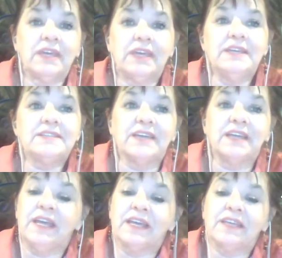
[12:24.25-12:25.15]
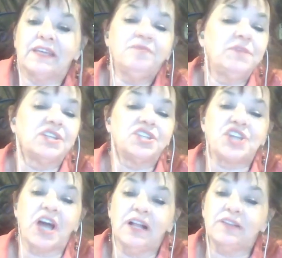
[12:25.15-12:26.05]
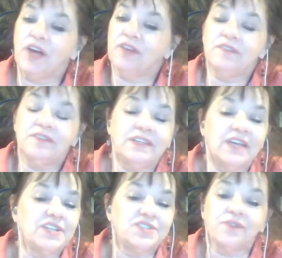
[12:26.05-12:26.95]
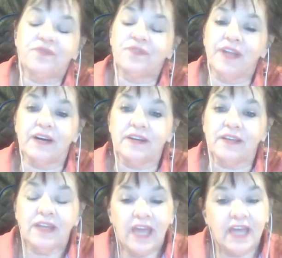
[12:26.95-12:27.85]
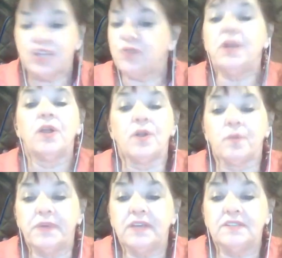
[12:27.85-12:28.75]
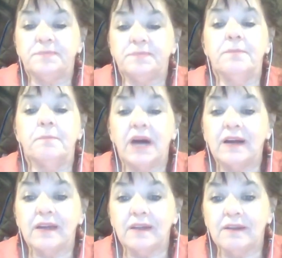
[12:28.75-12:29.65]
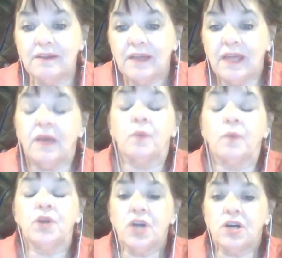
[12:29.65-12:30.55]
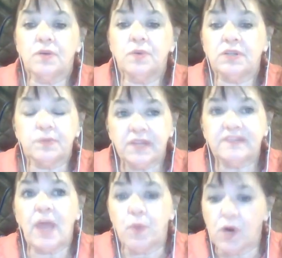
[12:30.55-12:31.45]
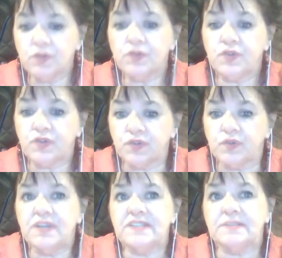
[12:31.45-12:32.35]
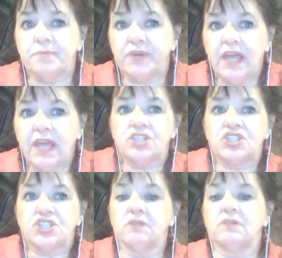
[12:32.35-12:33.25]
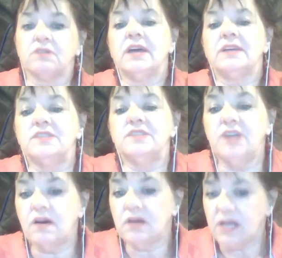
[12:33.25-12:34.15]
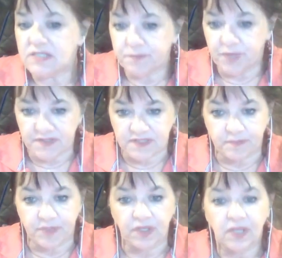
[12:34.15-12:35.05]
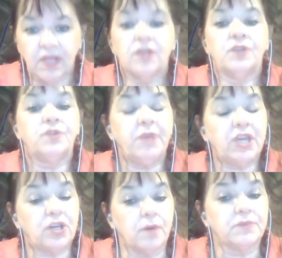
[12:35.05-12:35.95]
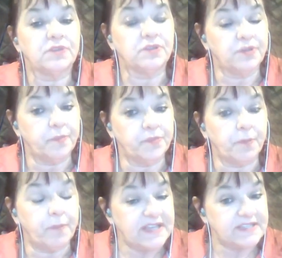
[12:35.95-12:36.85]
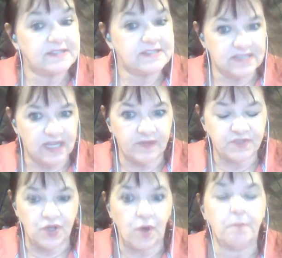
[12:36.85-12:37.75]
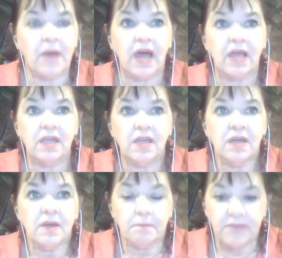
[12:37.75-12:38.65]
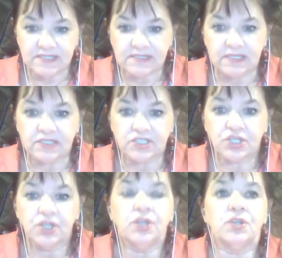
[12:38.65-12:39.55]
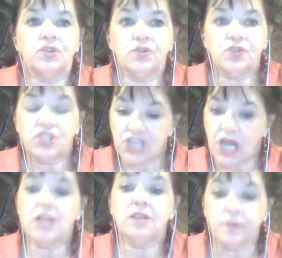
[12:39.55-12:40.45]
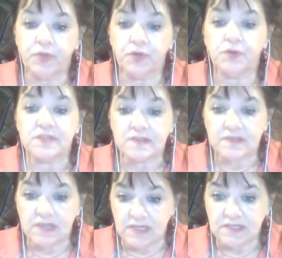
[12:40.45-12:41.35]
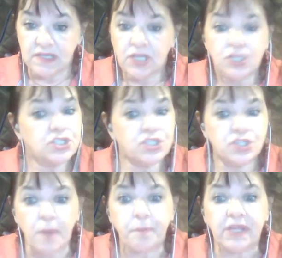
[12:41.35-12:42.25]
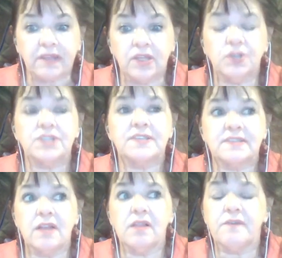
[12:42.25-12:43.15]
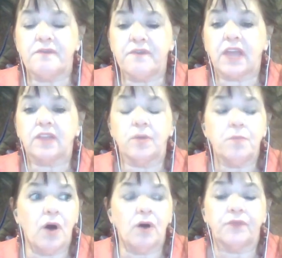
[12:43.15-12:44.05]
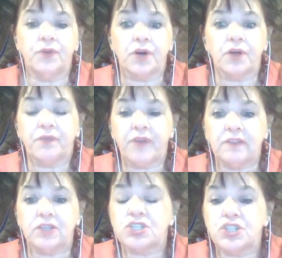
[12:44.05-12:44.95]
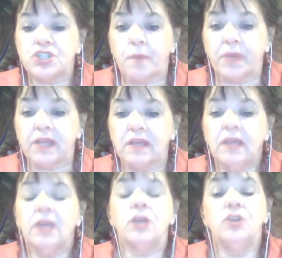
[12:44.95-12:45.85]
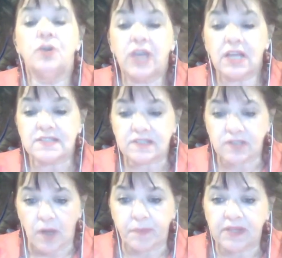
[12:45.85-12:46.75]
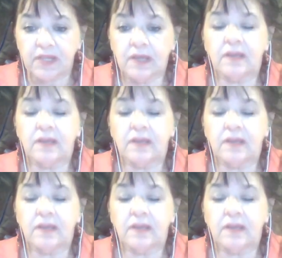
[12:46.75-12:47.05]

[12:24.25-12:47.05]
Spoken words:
He said, give me a child under the age of 9 and it will always be mine. Yeah. What they want to do is break children as young as possible to become the best slaves. So my message to child abusers is, stop it. You're still the victim of your offender. Stop it. You can stop it.